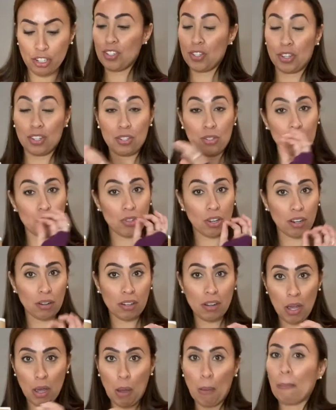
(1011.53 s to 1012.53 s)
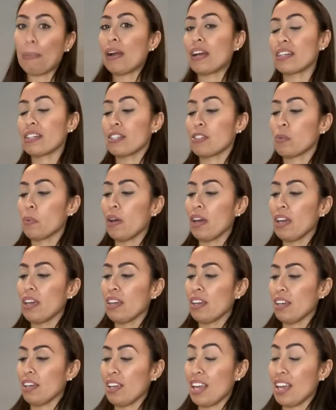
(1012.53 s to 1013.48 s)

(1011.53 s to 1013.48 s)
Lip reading: So this is our brightest white,